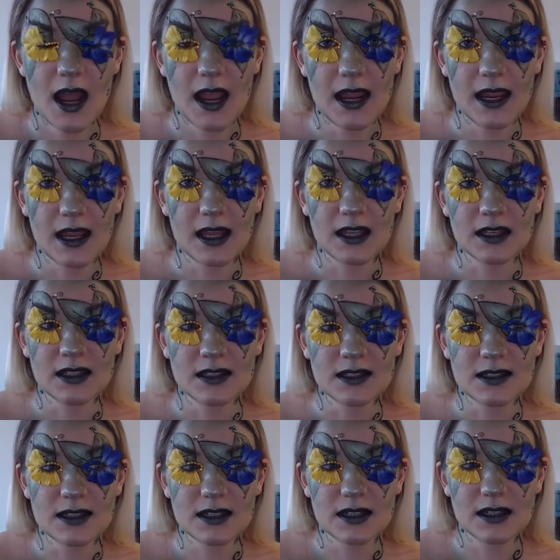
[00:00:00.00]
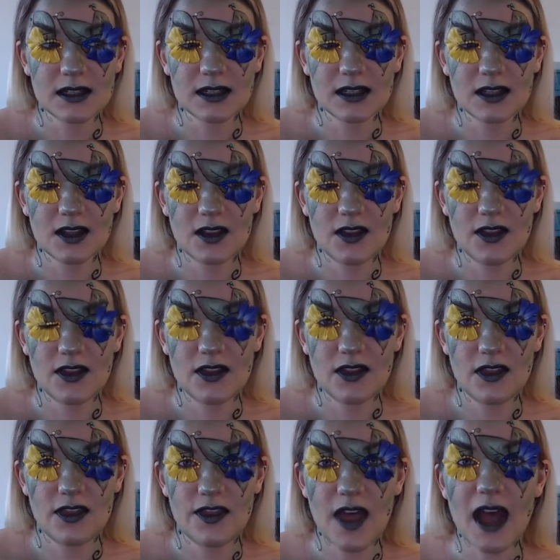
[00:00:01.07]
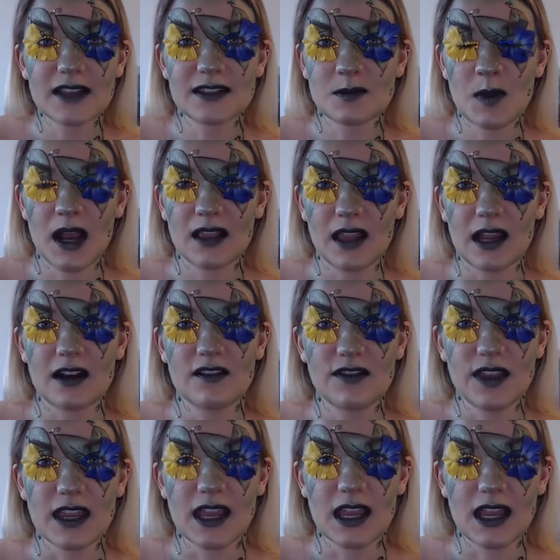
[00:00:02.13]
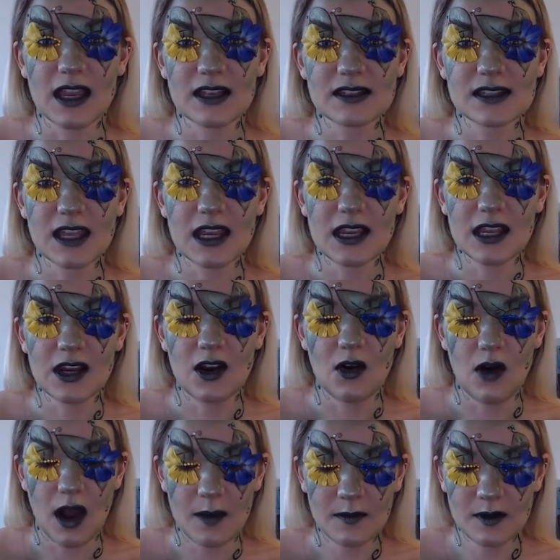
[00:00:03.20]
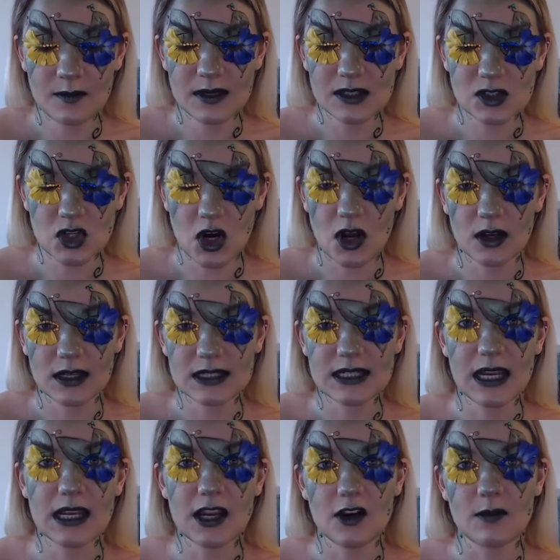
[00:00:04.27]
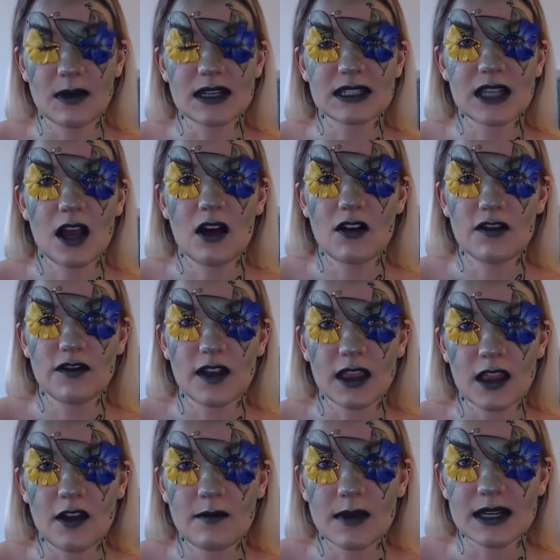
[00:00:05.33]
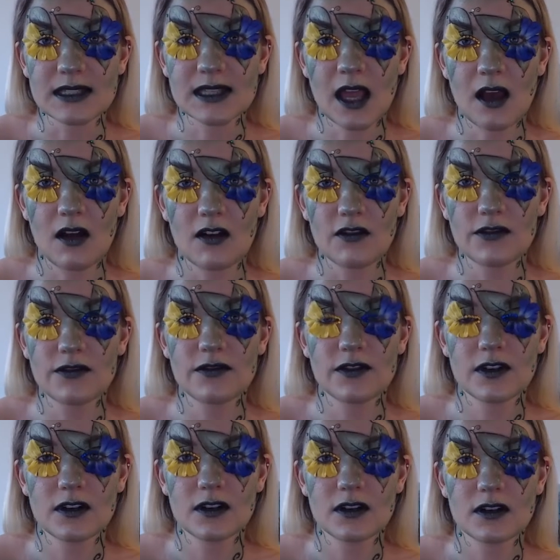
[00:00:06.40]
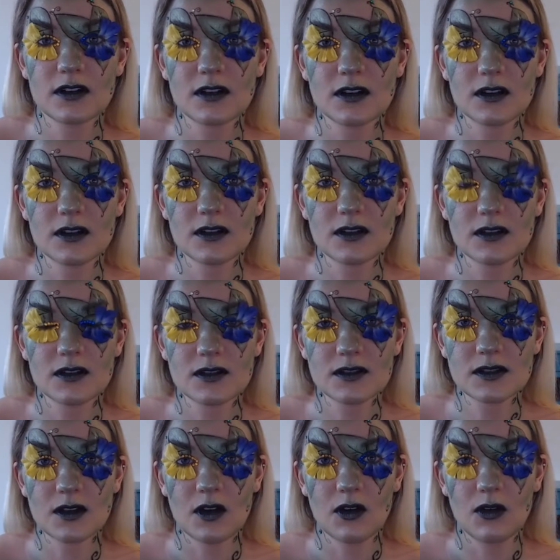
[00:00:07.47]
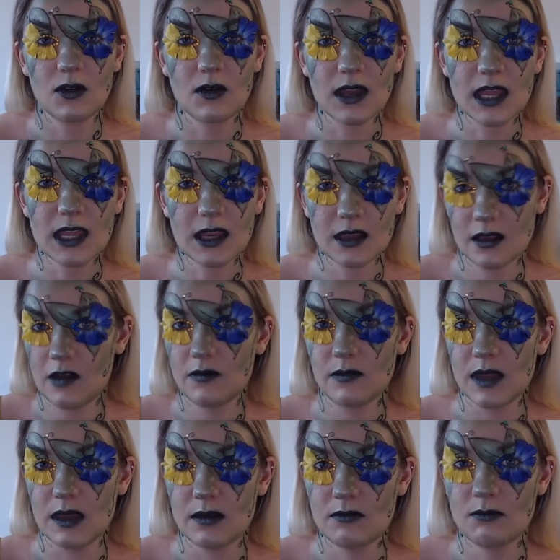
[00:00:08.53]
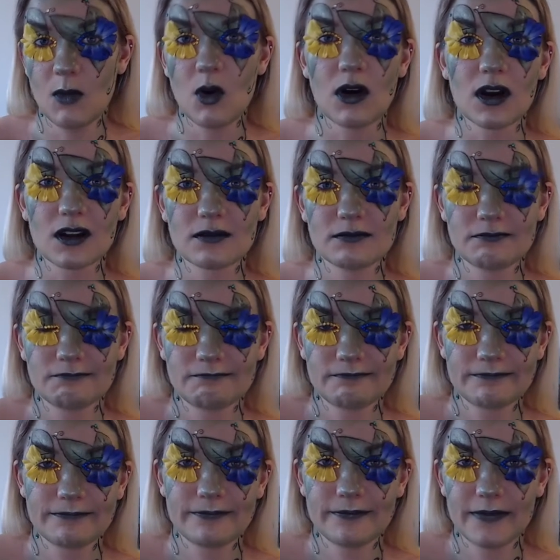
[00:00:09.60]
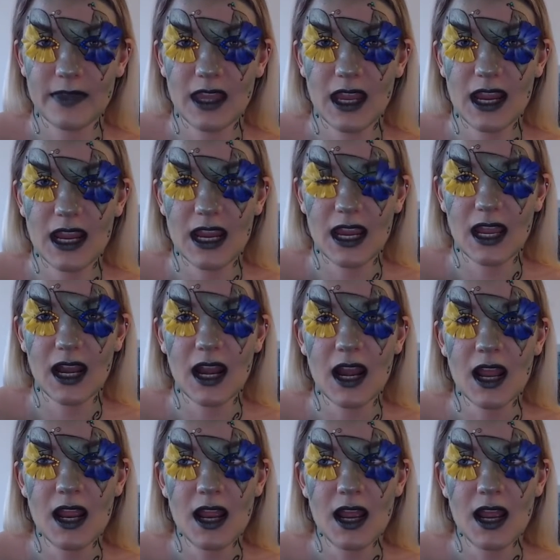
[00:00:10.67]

And that's my line of thinking is like, you know, I'm going to be strong and take care of myself and love myself so he can love me more. And